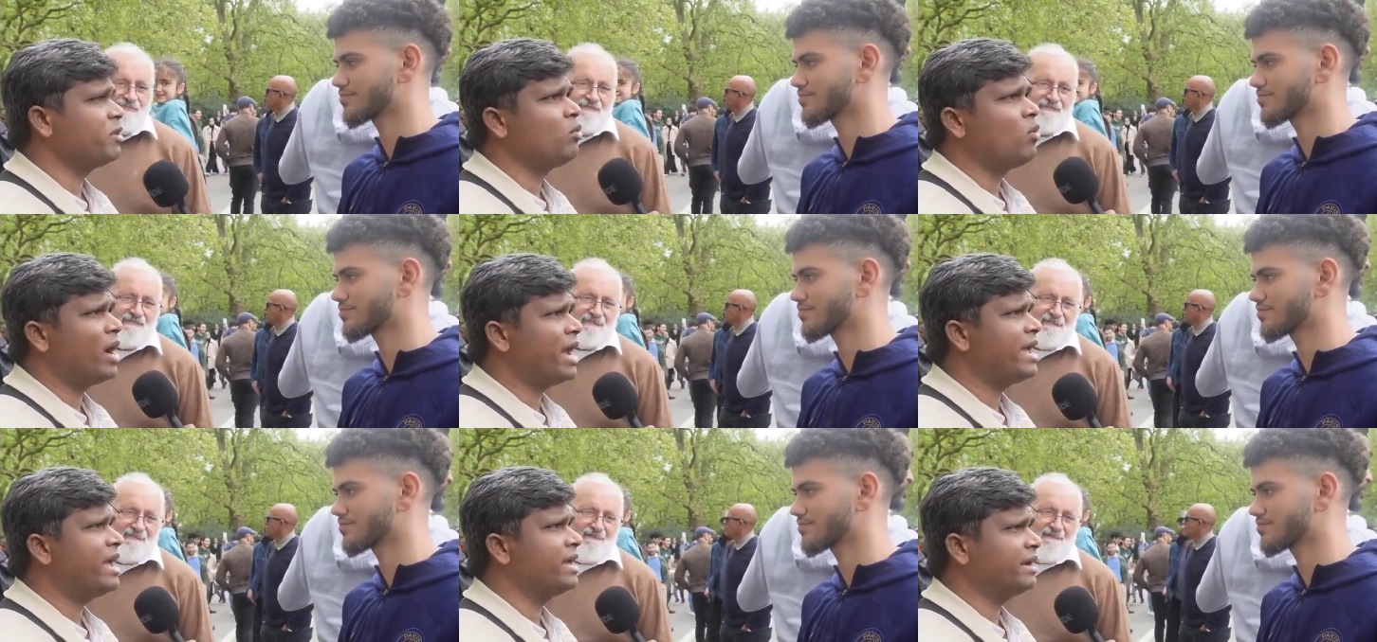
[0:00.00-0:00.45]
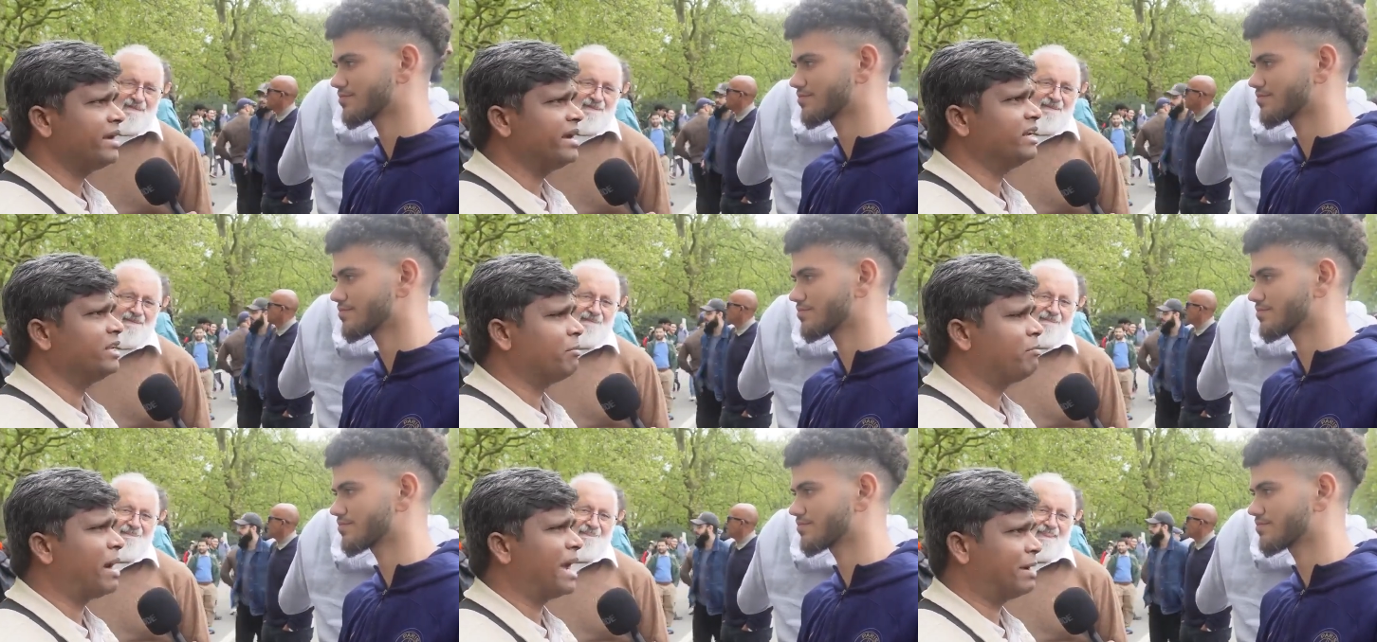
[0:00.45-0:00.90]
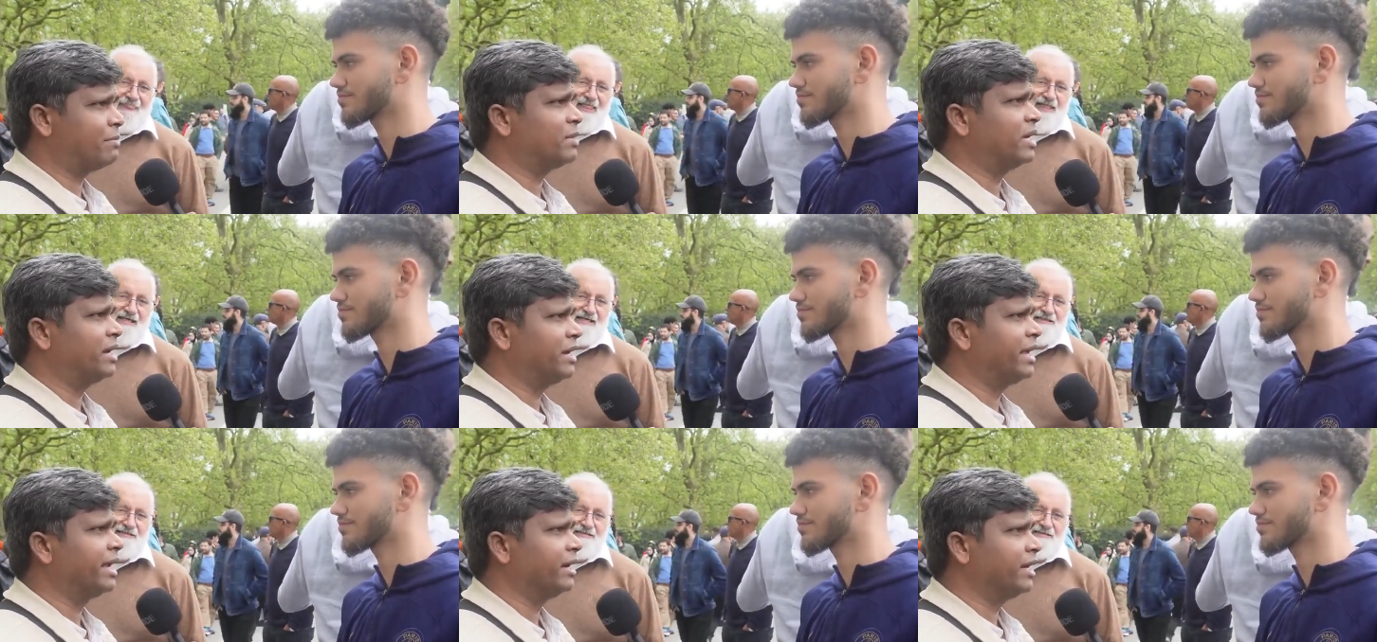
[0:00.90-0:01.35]
Speaker 1: me why I read the
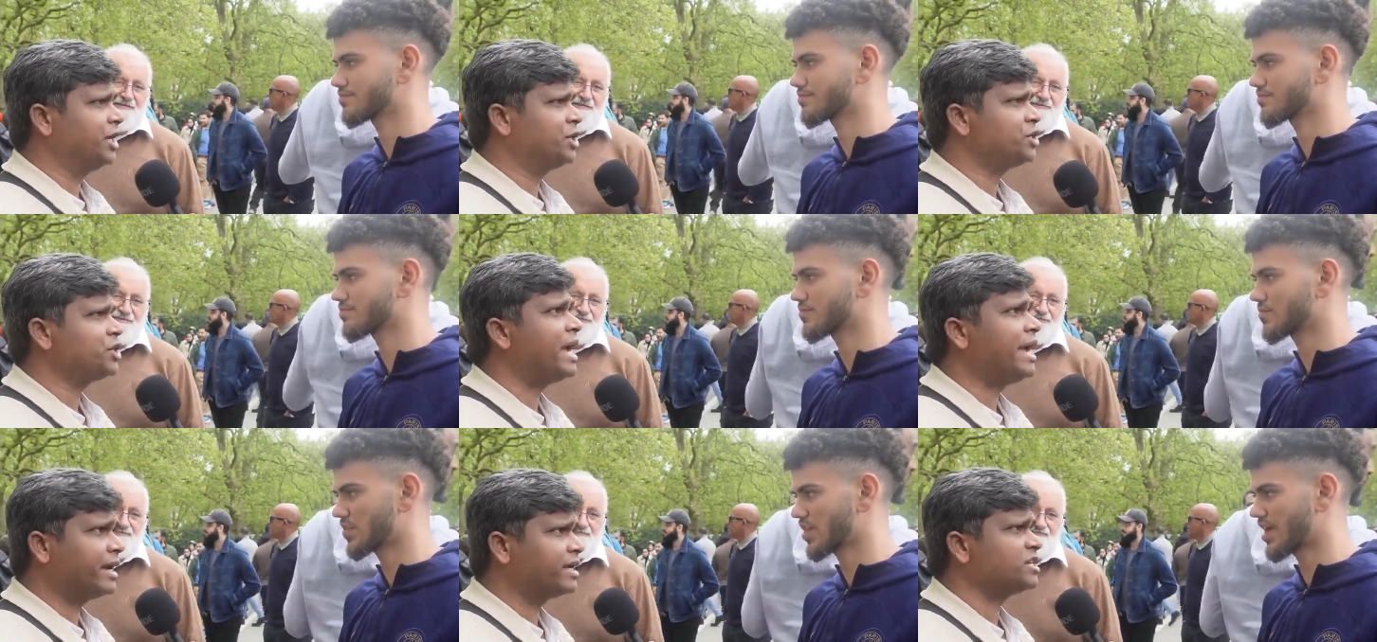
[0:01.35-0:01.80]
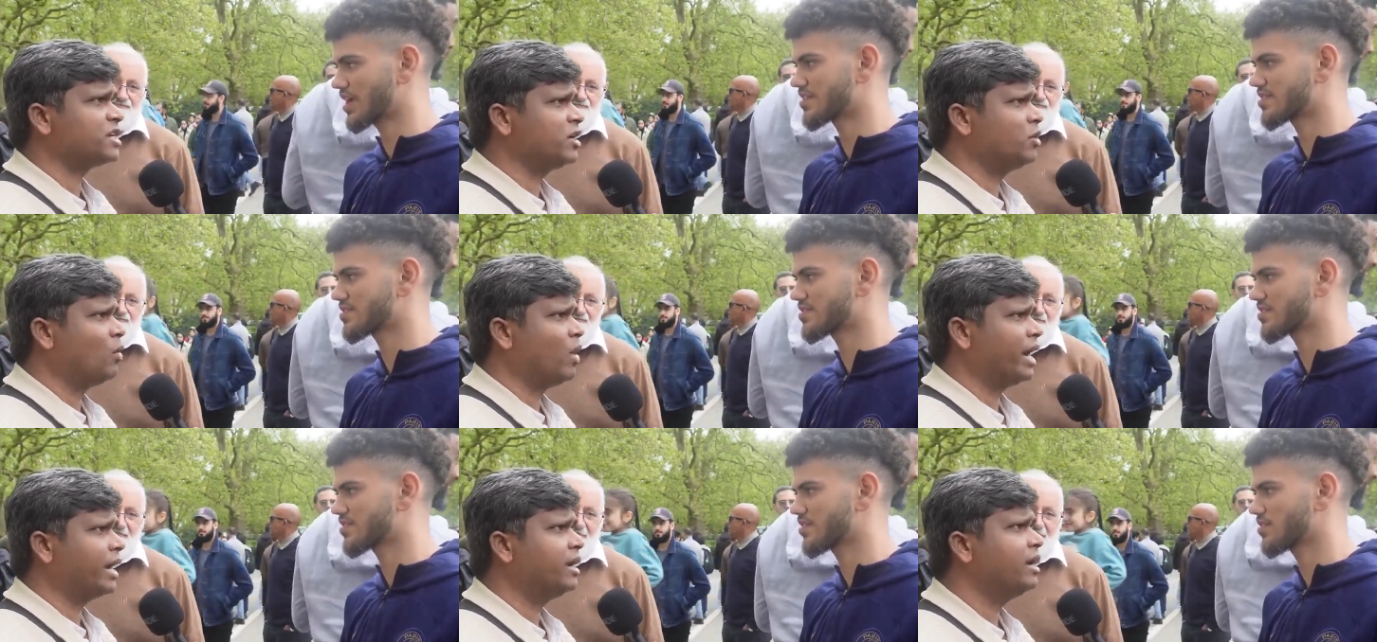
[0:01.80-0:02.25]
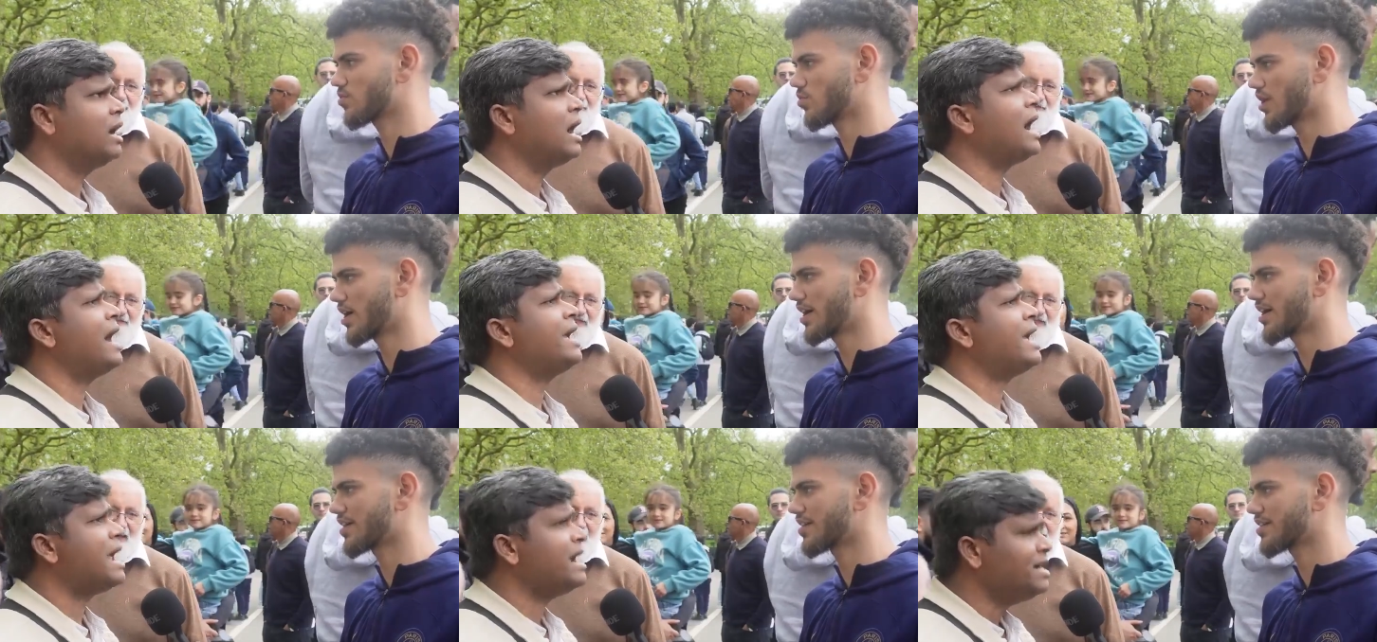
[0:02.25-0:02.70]
Bible in English. I can tell you why.
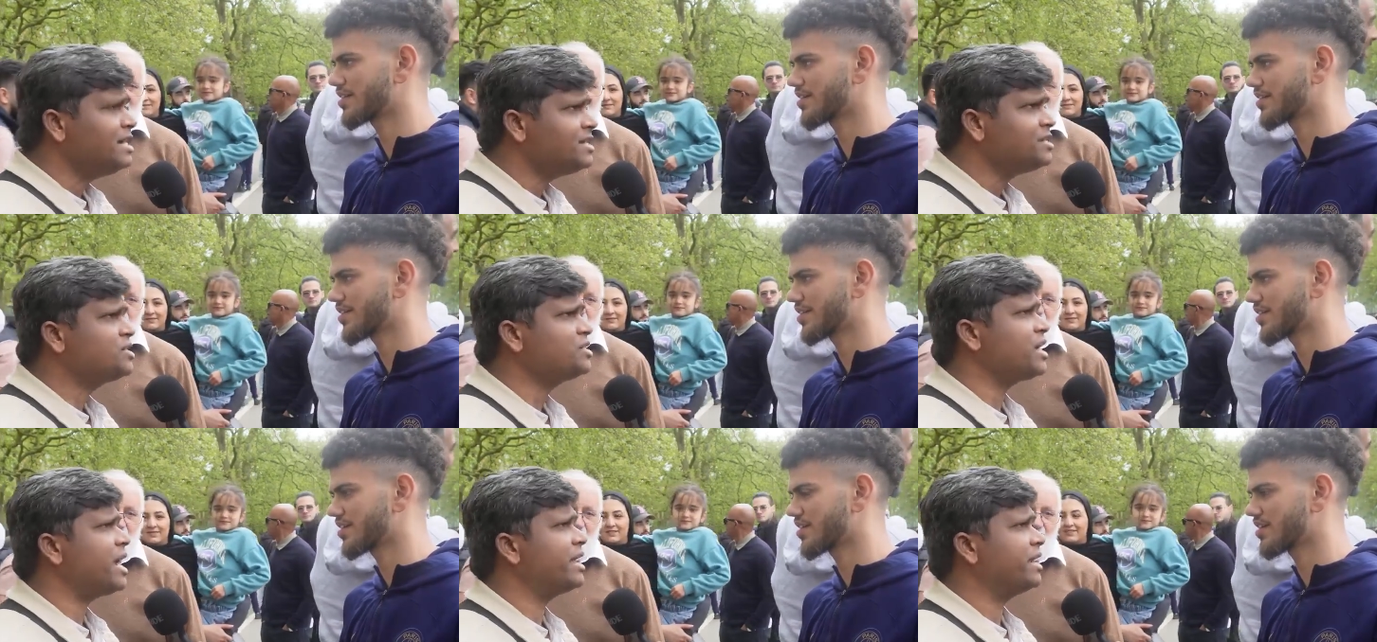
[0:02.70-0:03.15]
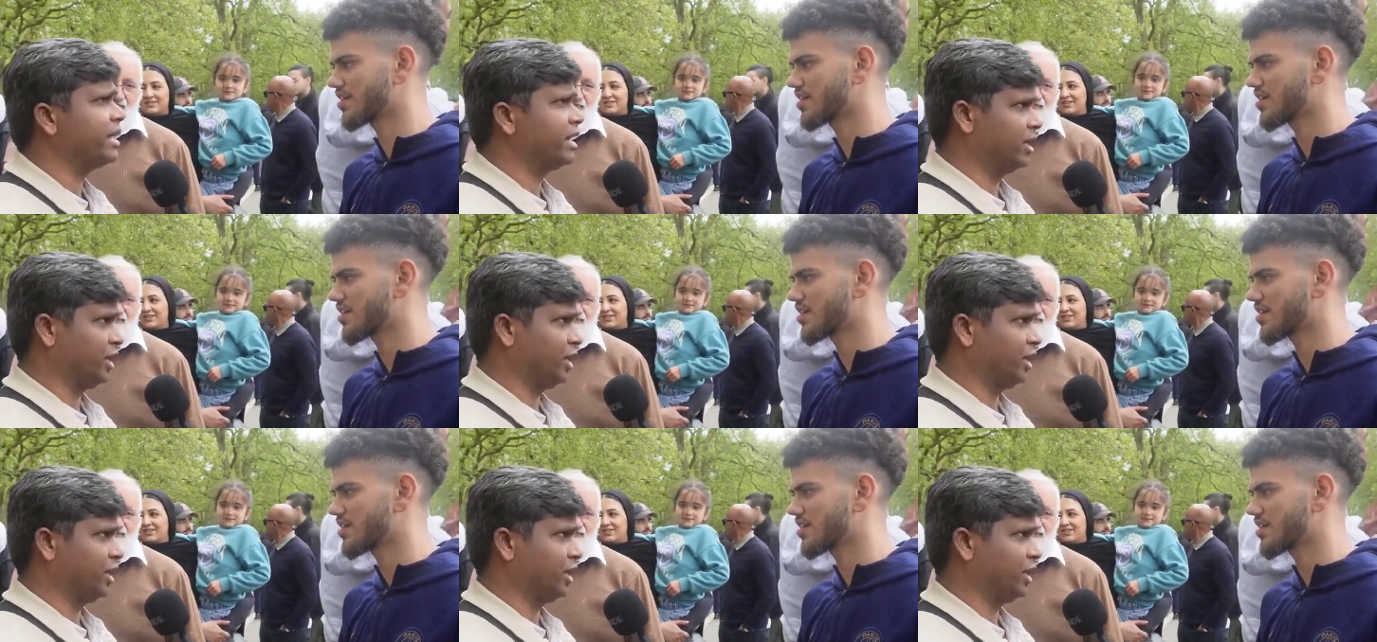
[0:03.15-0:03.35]
I understand